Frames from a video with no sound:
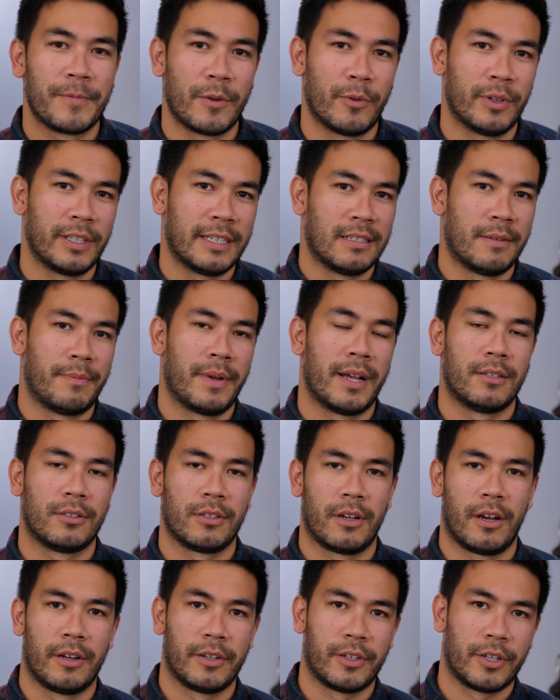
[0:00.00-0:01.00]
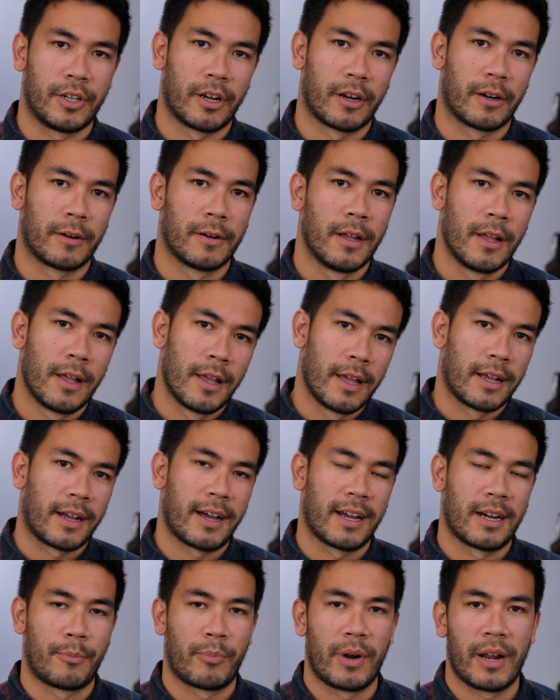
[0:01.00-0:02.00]
It really depends on your
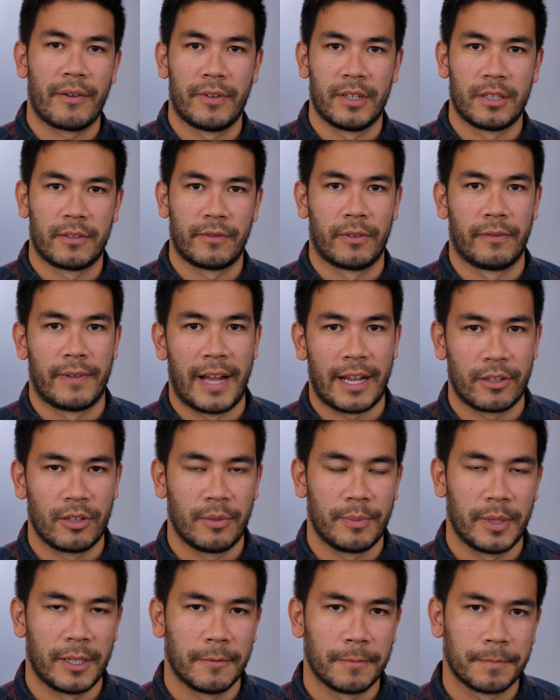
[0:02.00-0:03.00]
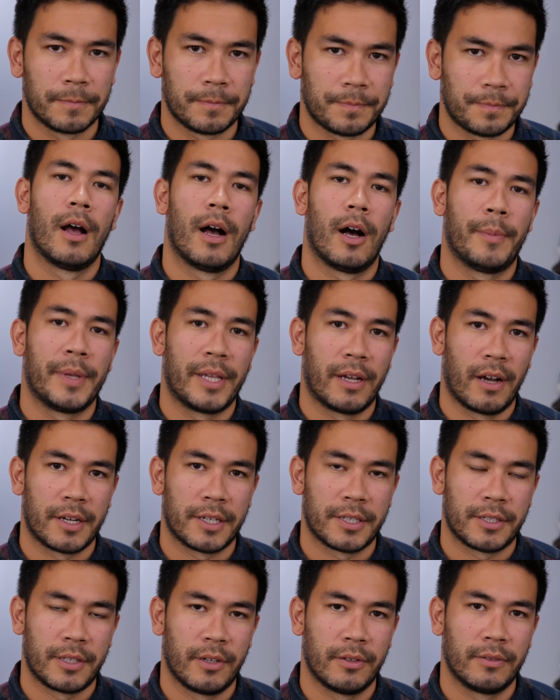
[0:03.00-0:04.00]
kind of preference for vacuuming. I'll be
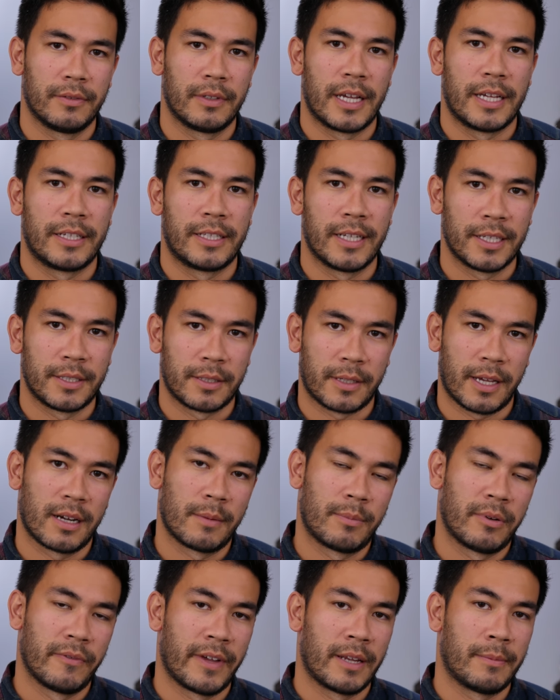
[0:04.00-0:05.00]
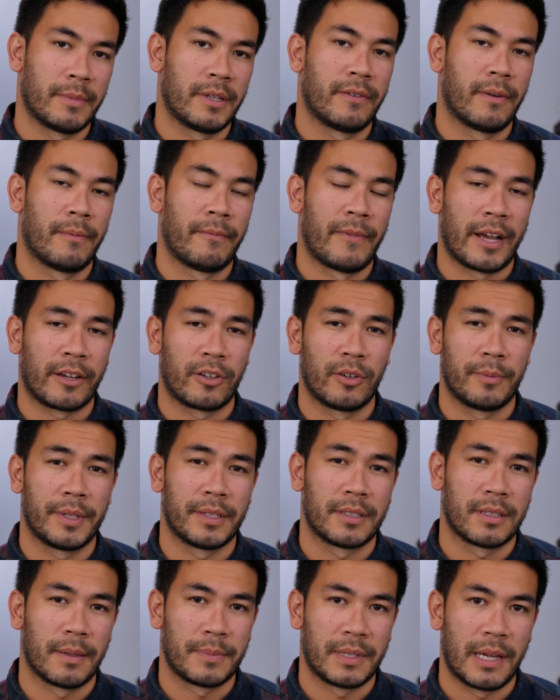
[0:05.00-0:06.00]
honest though, it does kind of prevent me from
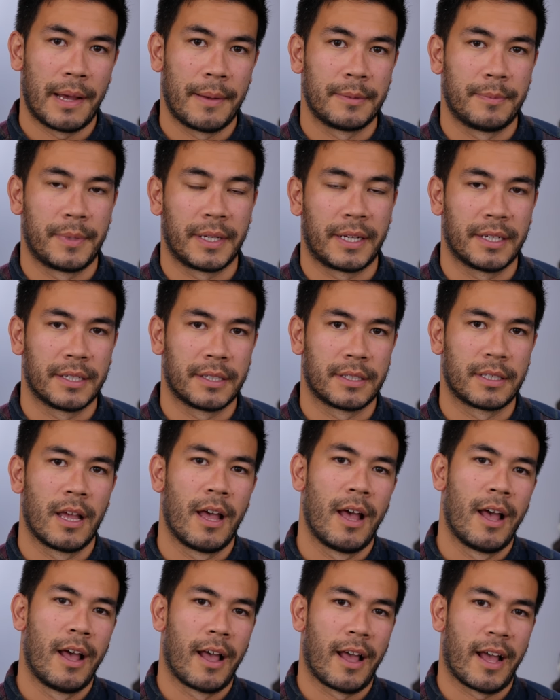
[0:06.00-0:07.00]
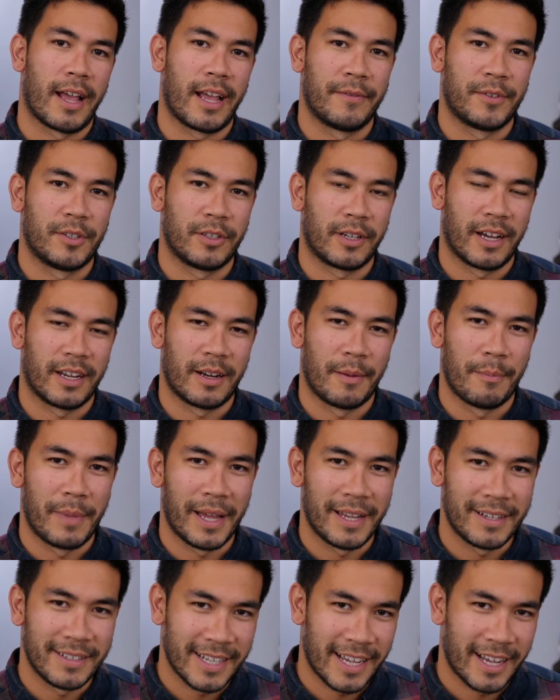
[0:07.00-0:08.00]
vacuuming sometimes because I have to kind of
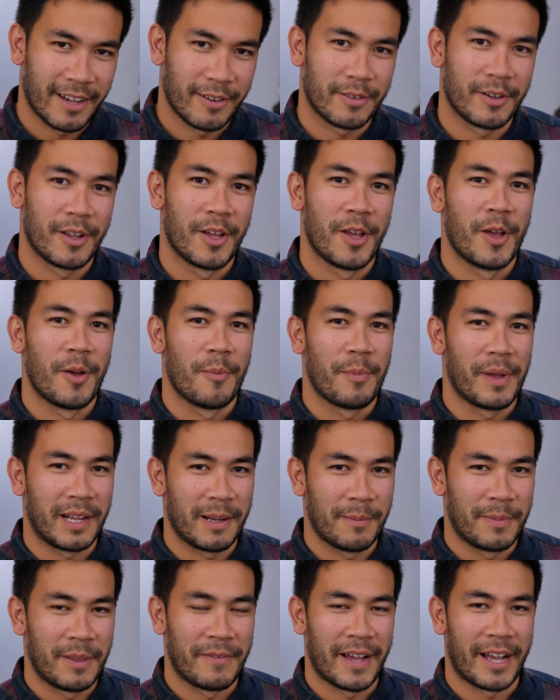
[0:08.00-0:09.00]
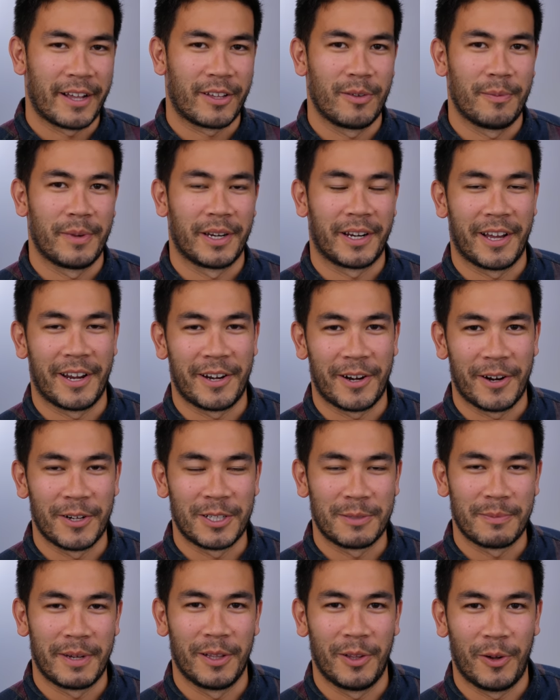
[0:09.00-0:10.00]
bend down, pick up the vacuum, and it kind of
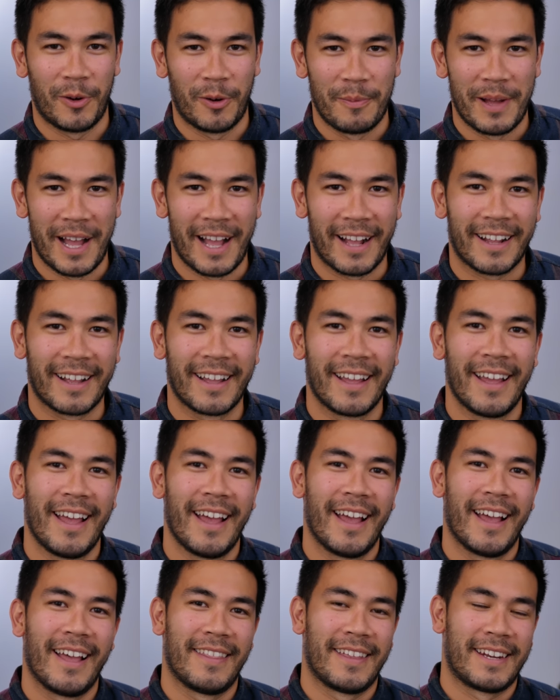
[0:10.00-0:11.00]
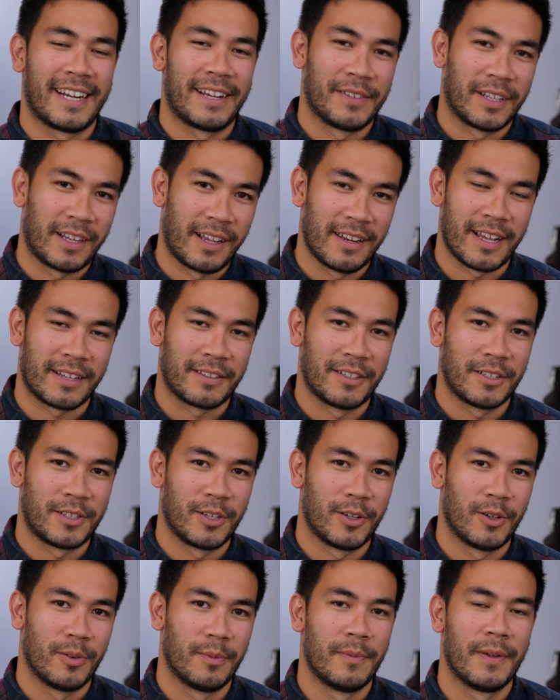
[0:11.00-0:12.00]
hurts my lower back, and then I have to connect the
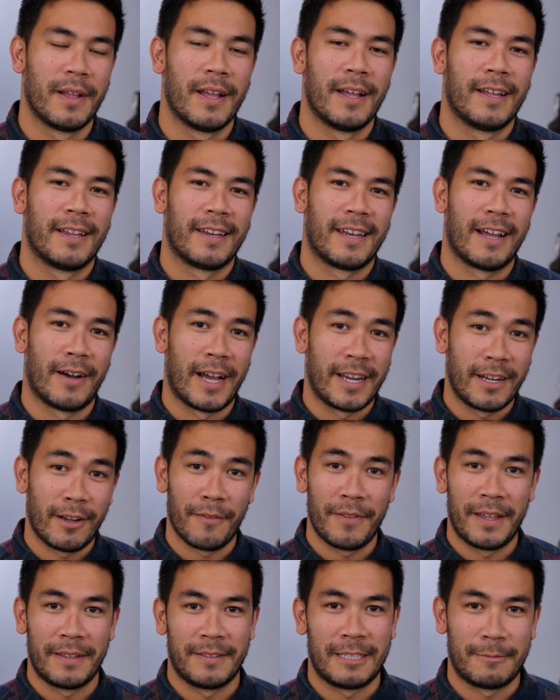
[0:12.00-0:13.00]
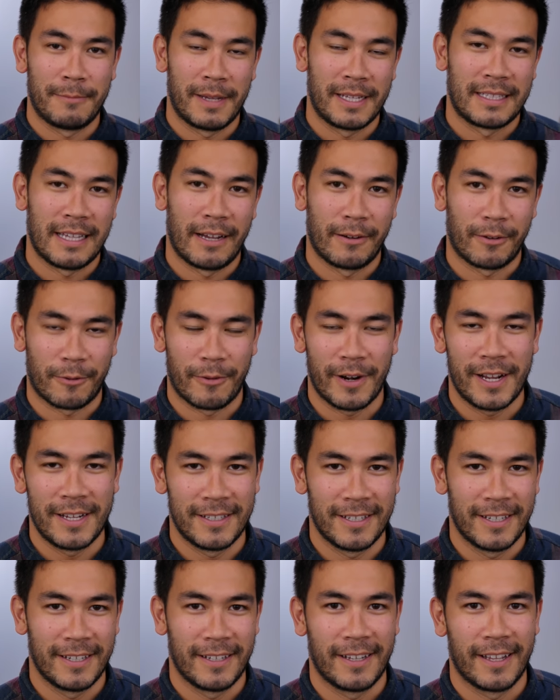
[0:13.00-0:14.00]
tube. Now I know that this may sound
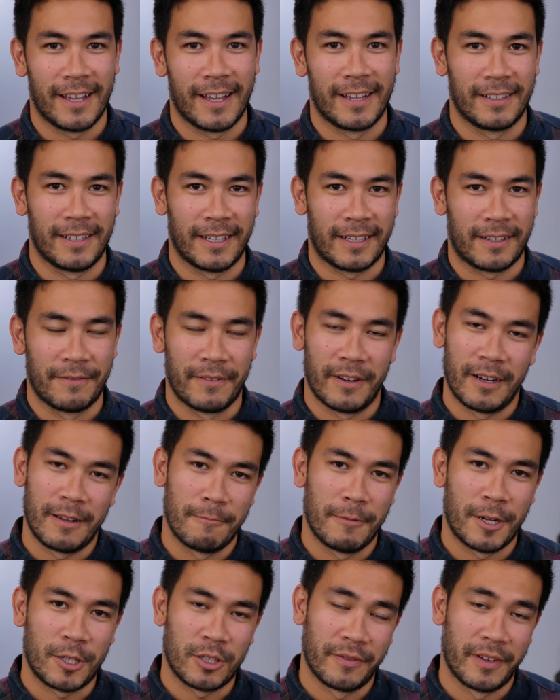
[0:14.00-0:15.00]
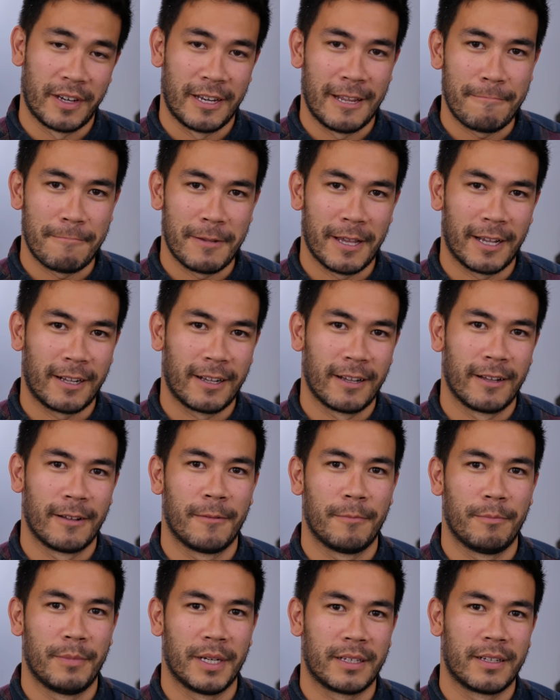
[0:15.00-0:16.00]
crazy and like very much of a nitpick,
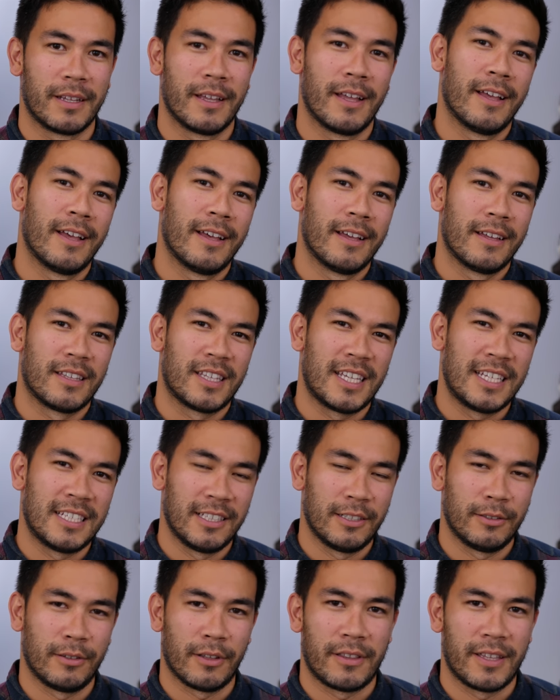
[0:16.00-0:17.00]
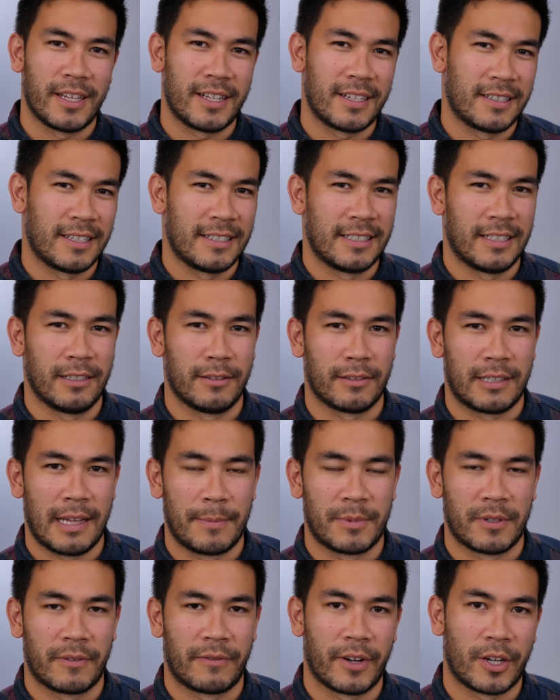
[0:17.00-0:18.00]
but these little things, these little
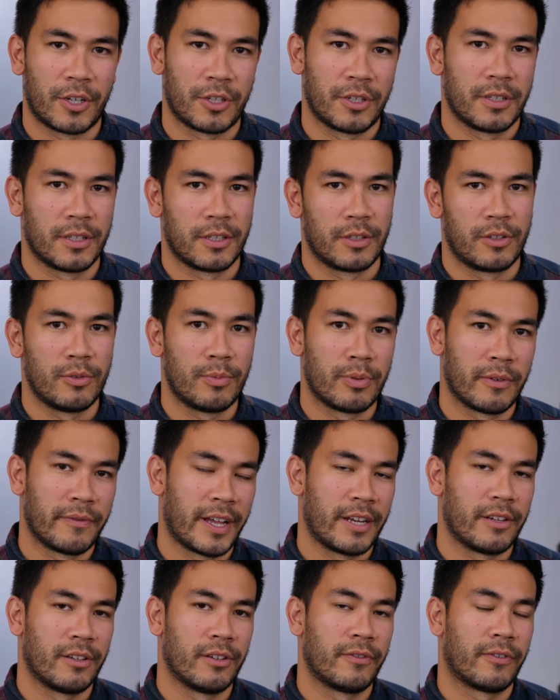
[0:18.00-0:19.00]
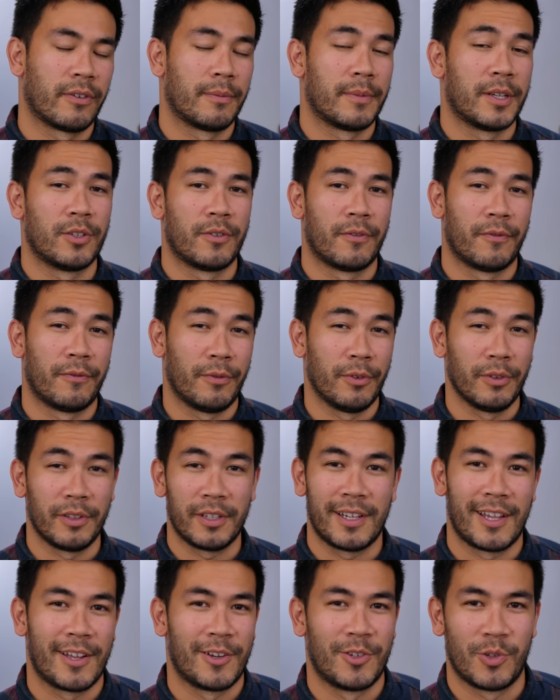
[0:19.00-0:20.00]
types of frictions do prevent you from
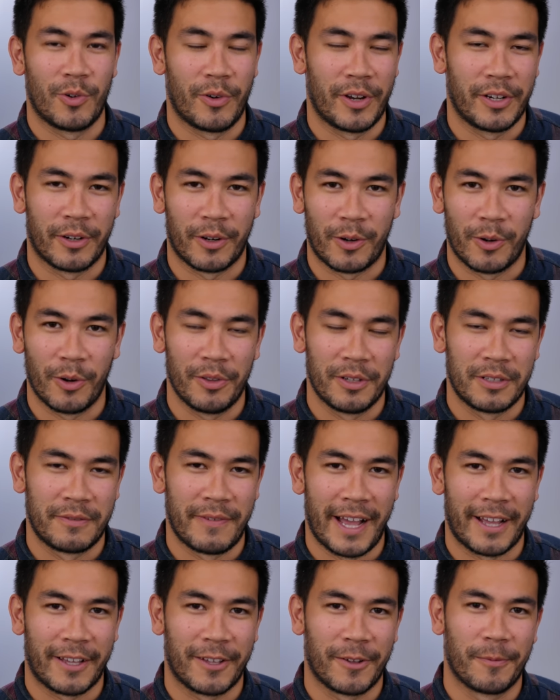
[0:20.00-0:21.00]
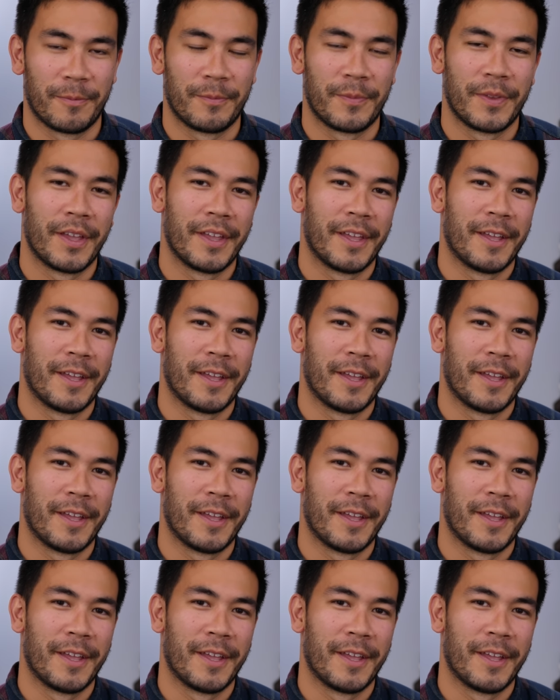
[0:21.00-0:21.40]
fully enjoying your cordless vacuum.